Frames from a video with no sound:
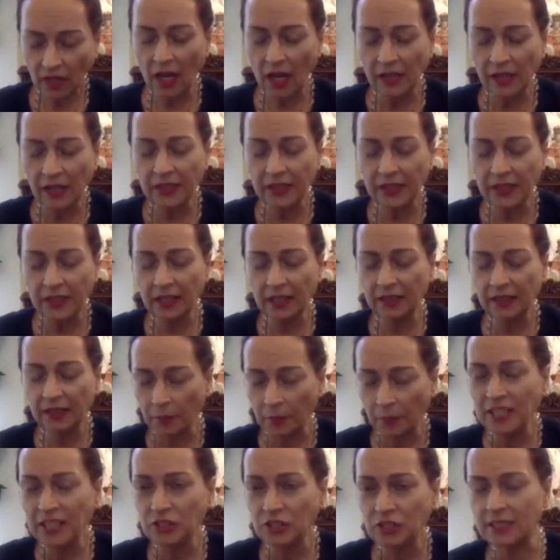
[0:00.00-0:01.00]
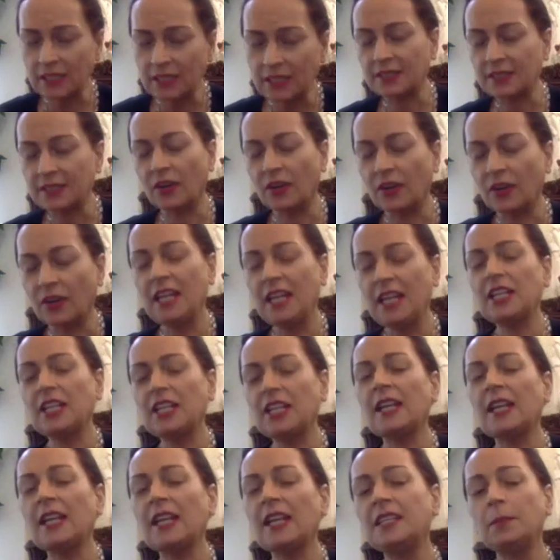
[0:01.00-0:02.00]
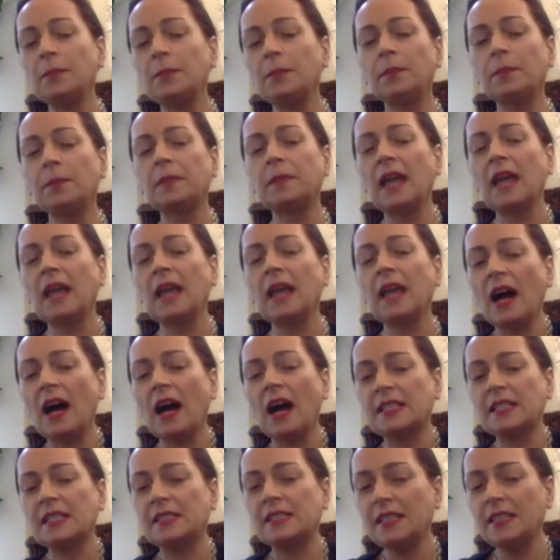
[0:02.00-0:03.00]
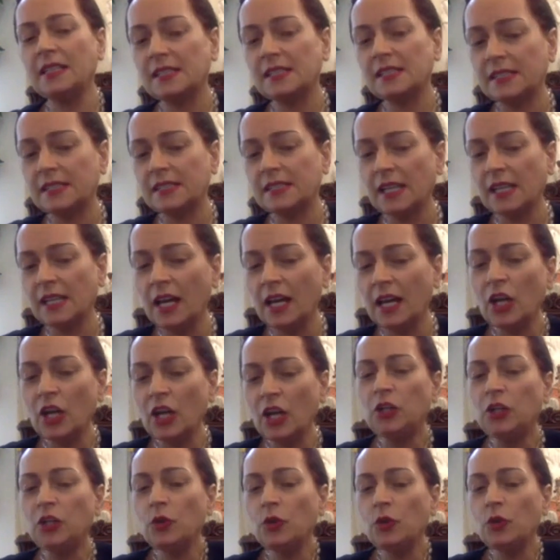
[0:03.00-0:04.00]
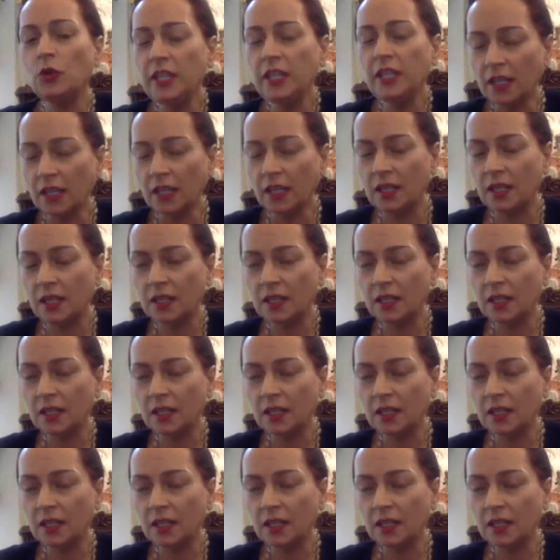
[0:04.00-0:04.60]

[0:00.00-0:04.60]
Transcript: other matrices, right, and he plugs this unique